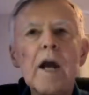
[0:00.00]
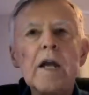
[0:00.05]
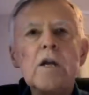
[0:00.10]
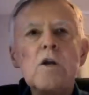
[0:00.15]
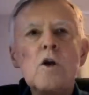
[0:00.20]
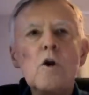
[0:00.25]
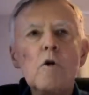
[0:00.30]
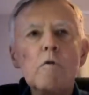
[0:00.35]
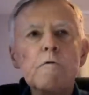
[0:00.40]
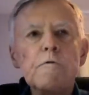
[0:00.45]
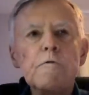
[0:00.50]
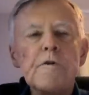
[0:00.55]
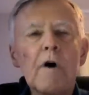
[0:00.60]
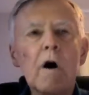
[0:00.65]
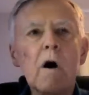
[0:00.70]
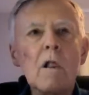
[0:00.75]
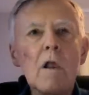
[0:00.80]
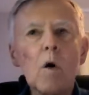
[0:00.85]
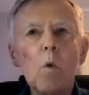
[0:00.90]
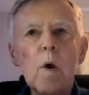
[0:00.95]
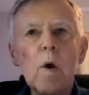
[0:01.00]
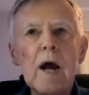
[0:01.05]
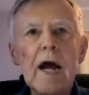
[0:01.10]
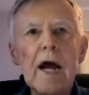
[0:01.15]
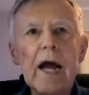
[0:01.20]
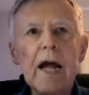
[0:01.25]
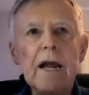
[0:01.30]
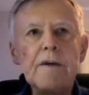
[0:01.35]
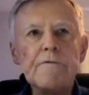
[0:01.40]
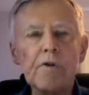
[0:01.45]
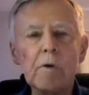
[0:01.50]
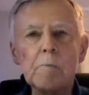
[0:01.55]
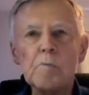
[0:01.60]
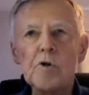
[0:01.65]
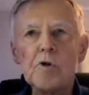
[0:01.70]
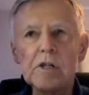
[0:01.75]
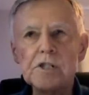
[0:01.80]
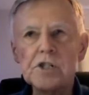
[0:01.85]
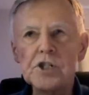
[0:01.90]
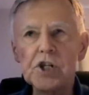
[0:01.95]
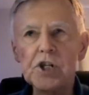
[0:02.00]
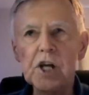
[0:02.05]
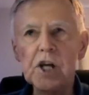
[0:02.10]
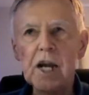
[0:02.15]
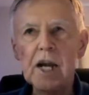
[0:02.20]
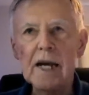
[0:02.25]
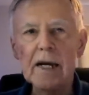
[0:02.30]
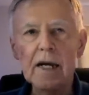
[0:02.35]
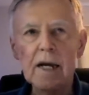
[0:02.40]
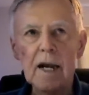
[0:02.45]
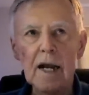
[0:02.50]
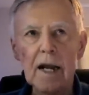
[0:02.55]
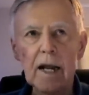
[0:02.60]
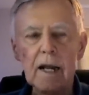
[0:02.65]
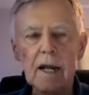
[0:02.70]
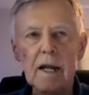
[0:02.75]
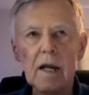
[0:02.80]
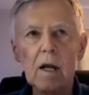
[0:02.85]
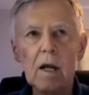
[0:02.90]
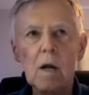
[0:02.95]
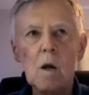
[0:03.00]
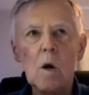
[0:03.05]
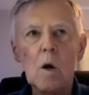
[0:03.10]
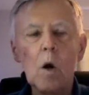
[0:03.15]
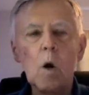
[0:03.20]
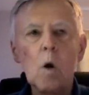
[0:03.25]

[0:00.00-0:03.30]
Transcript: When you fall away from Christianity,